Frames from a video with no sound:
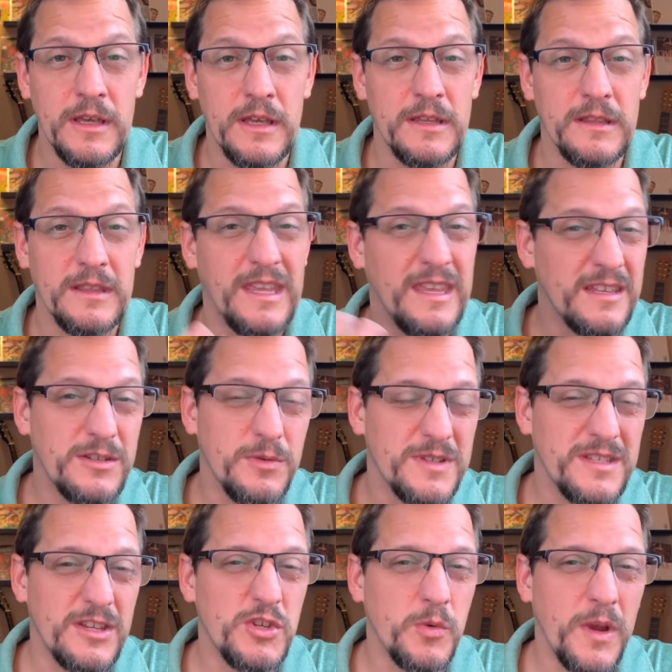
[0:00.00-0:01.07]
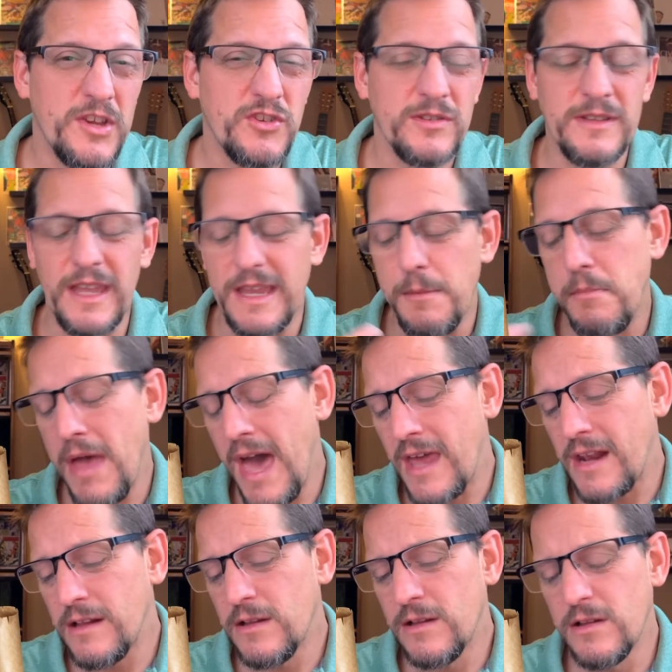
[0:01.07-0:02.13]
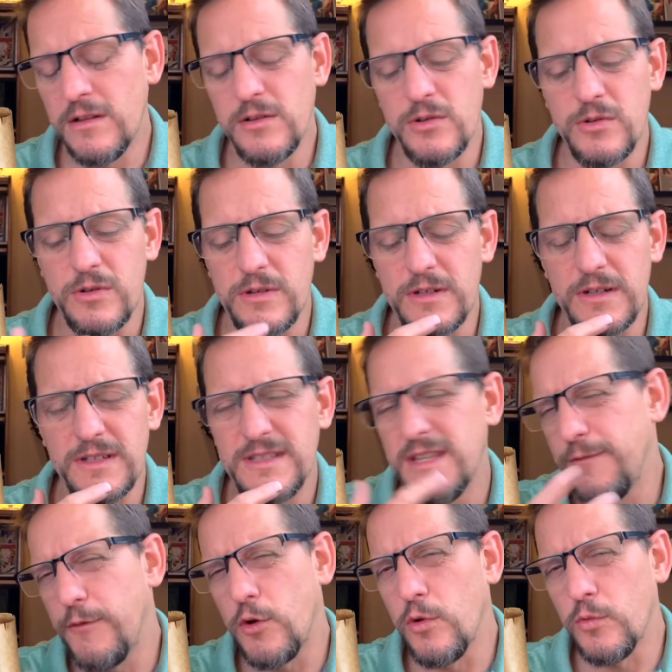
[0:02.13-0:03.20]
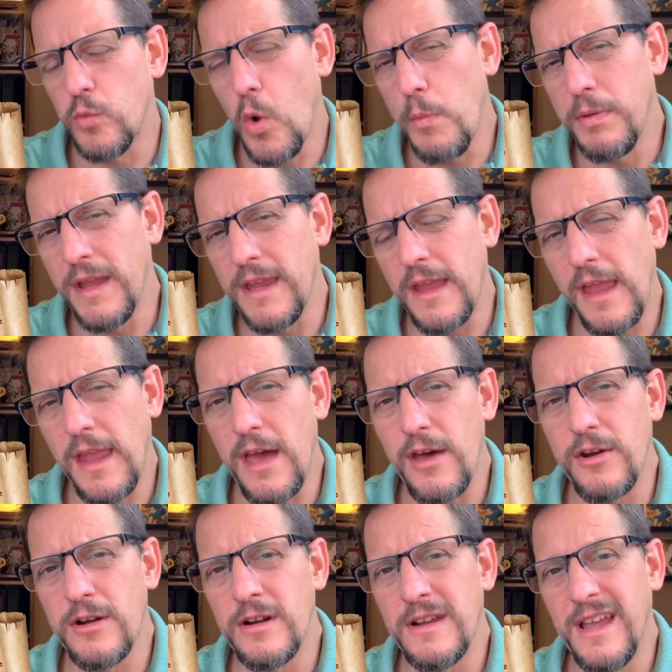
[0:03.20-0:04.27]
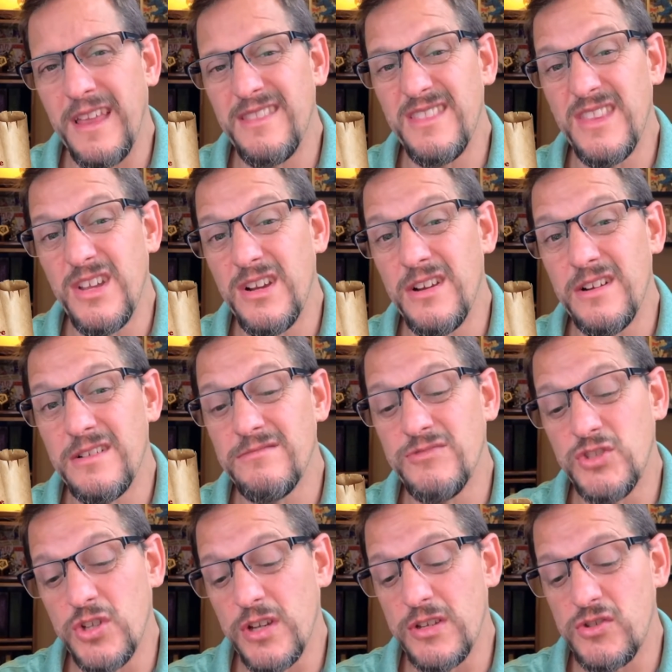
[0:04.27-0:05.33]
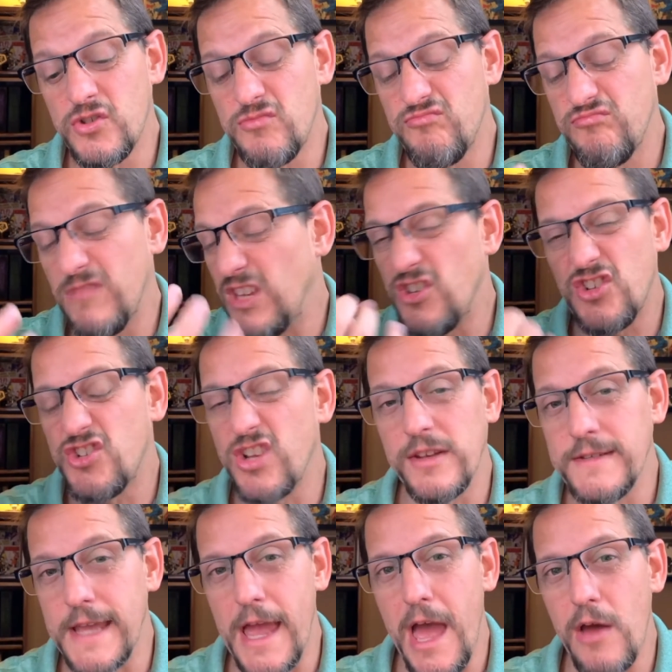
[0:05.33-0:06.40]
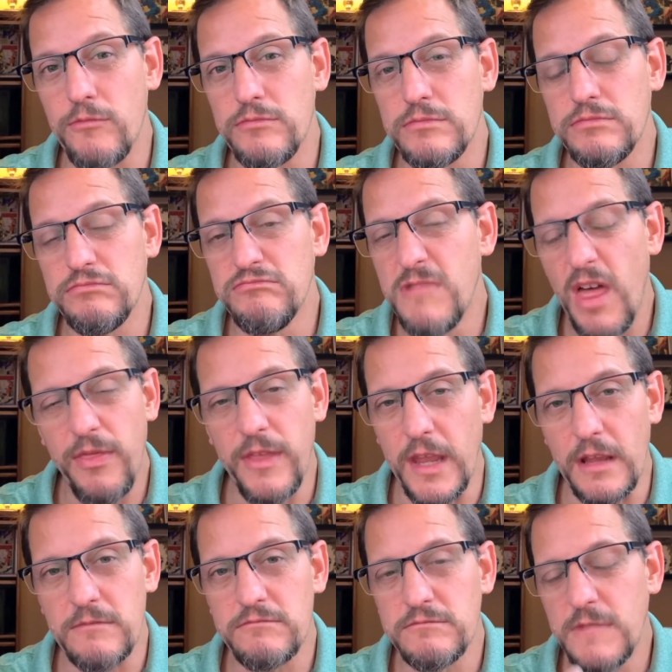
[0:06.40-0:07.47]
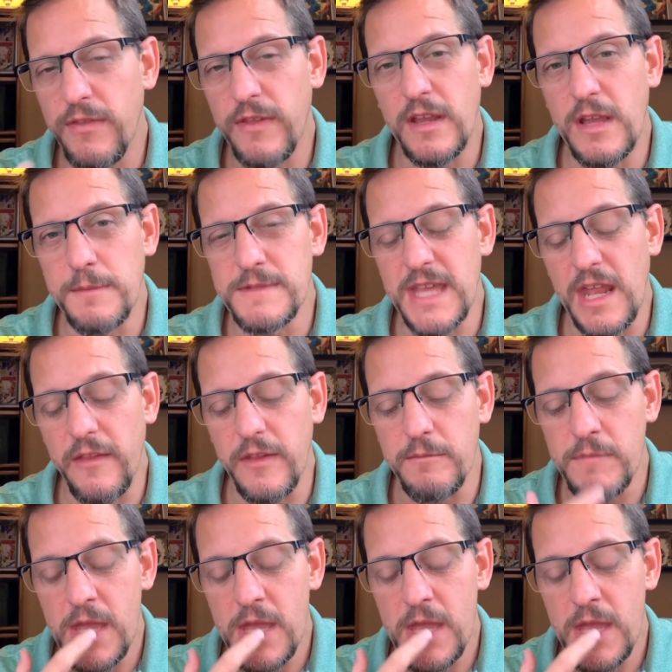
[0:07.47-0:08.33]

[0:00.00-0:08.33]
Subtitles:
They get to a situation like a battle or a difficult role-playing encounter, and they just shut down. Nothing comes out of them